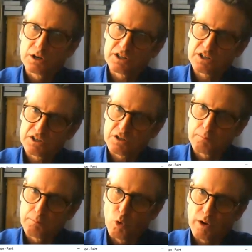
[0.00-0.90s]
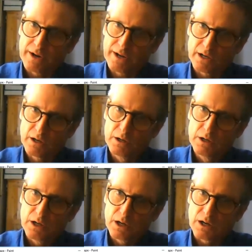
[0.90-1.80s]
and this is the pore here.
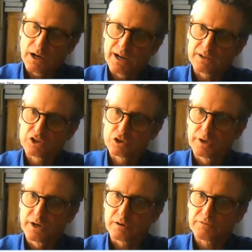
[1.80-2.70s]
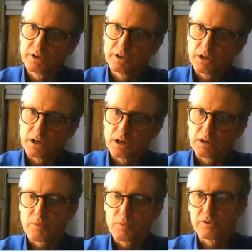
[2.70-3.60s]
And sure enough,
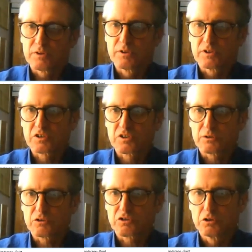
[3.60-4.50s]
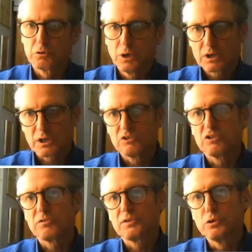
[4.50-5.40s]
the CO2
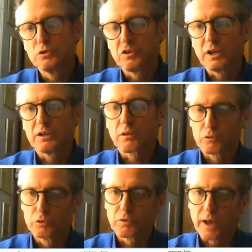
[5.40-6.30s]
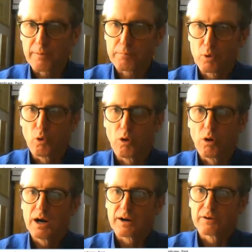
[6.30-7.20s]
can diffuse in through that
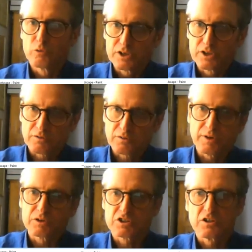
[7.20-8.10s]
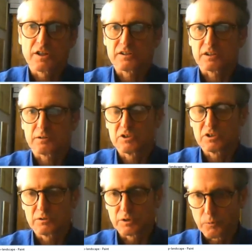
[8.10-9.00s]
pore and reach the photosynthetic
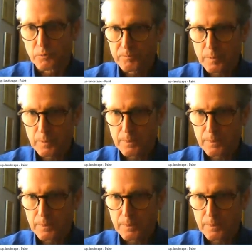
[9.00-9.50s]
material.